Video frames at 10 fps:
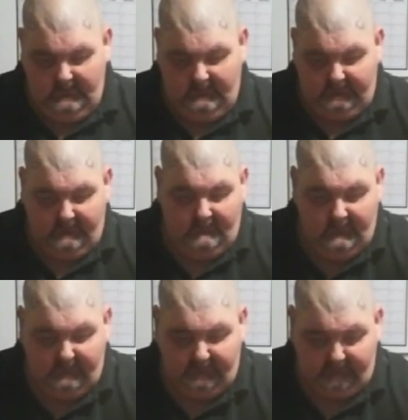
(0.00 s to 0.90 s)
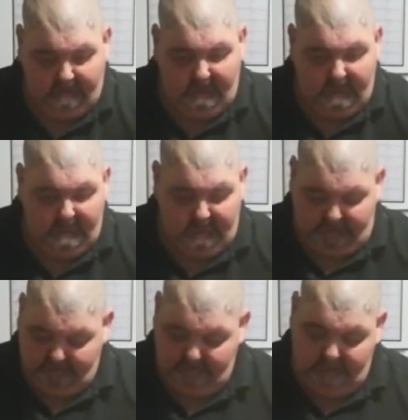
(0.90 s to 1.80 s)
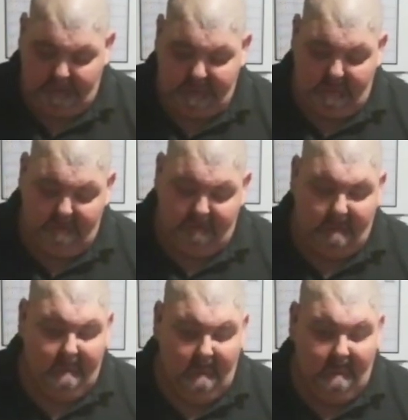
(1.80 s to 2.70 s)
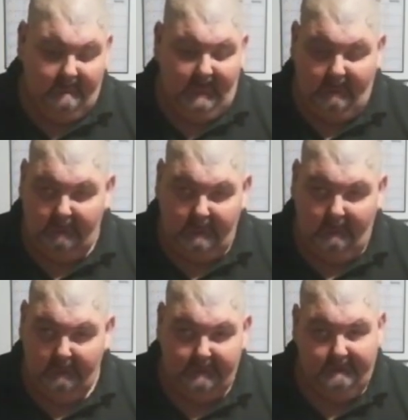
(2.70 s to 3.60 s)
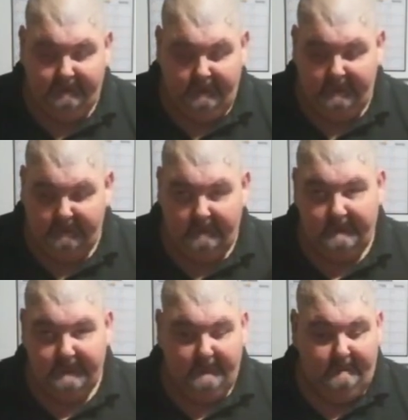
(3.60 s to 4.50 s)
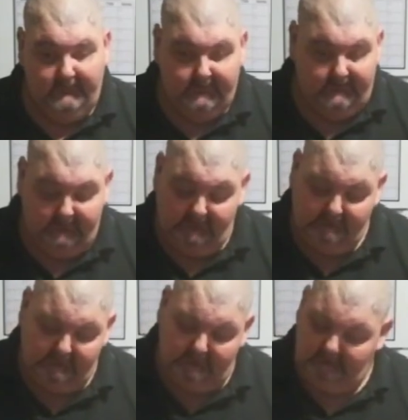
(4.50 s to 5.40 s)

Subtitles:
So that's okay. That will go in the freezer until I'm ready to use it.